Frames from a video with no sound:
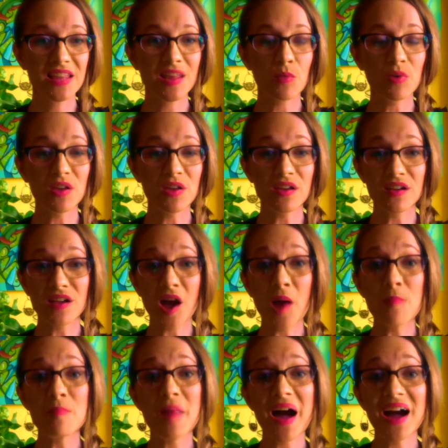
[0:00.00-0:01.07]
that we can
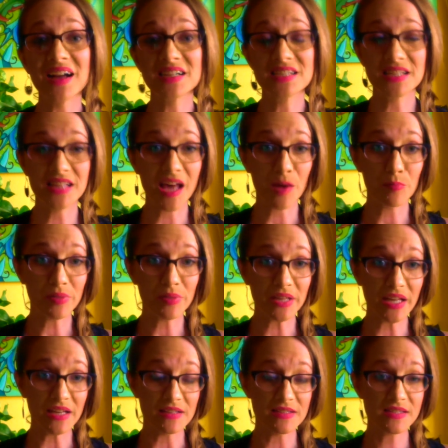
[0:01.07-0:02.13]
come back to that
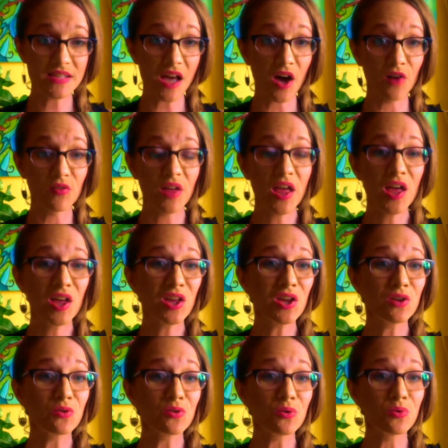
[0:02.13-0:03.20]
place of
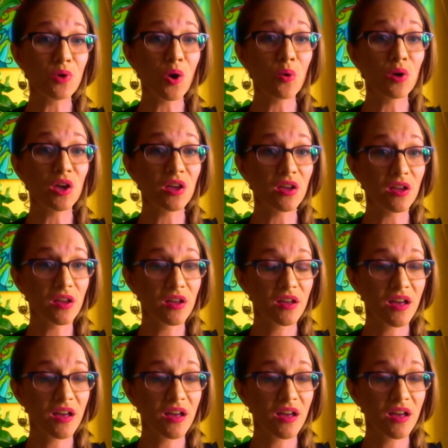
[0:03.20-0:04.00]
inner knowing,